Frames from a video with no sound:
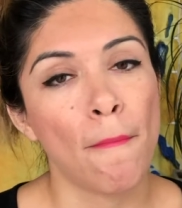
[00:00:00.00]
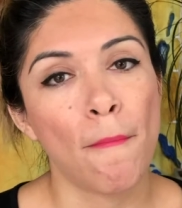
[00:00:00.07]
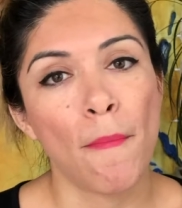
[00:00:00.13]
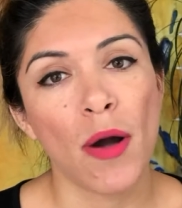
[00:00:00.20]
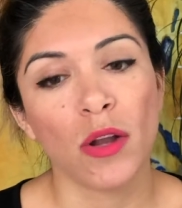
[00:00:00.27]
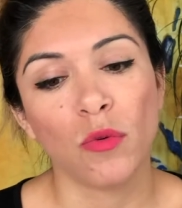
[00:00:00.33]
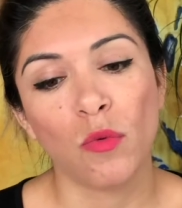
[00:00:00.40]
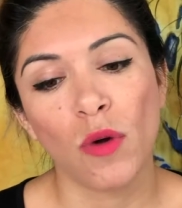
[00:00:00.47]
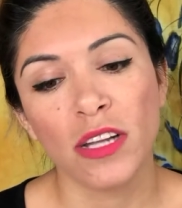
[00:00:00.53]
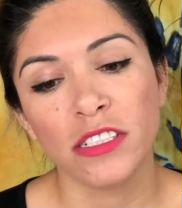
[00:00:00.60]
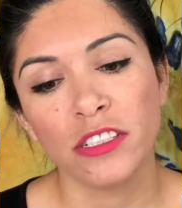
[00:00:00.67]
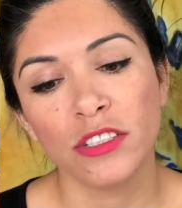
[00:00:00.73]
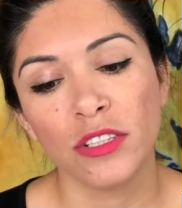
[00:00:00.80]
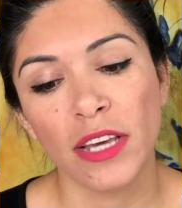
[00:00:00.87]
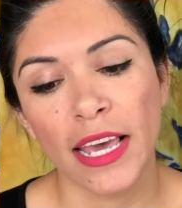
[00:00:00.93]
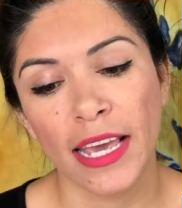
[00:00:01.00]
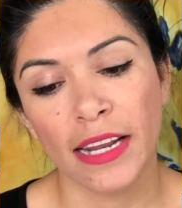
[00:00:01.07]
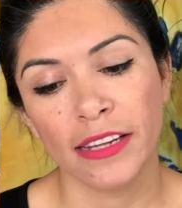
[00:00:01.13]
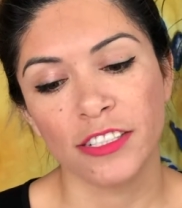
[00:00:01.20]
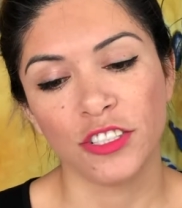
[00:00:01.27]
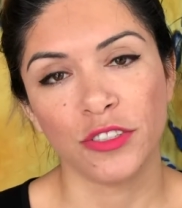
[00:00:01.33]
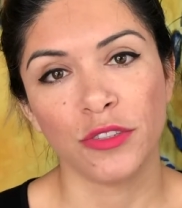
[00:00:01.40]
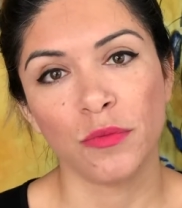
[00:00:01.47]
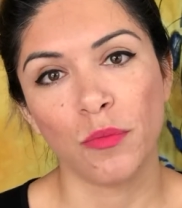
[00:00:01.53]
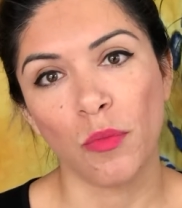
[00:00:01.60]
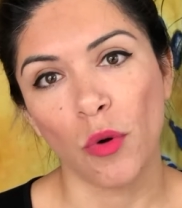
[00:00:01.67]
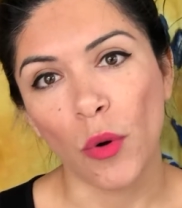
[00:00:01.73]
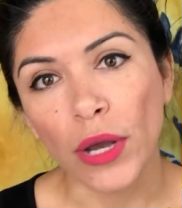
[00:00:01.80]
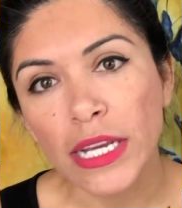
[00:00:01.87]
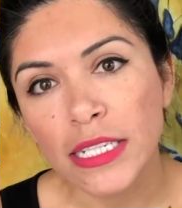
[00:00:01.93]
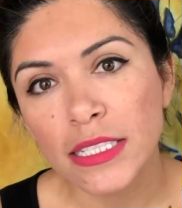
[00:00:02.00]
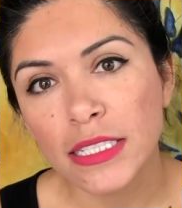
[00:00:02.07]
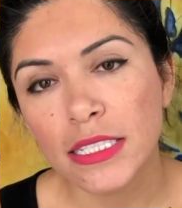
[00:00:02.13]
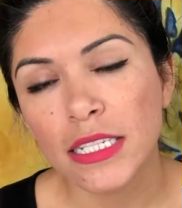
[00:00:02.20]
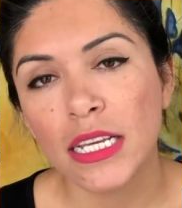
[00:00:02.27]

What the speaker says: But once you hit a certain point,